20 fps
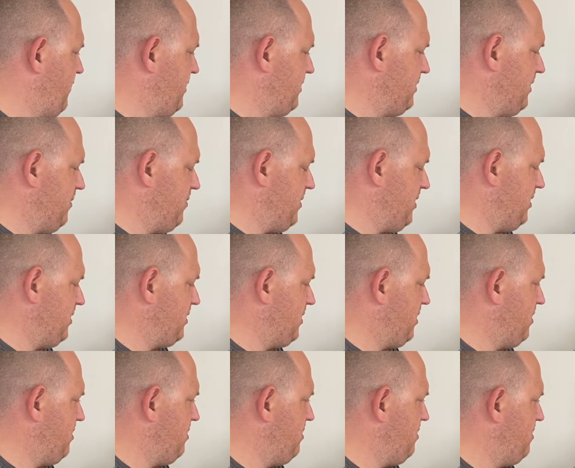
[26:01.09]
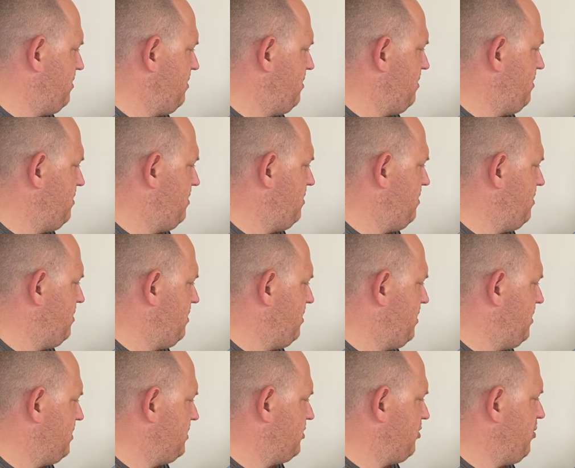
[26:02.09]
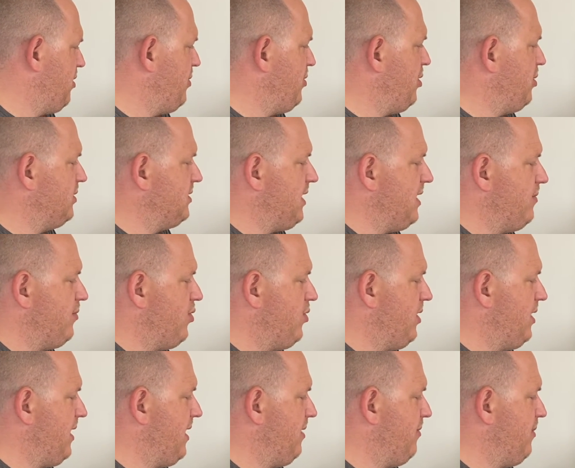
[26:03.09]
the zip disk. So remember, it was 8.8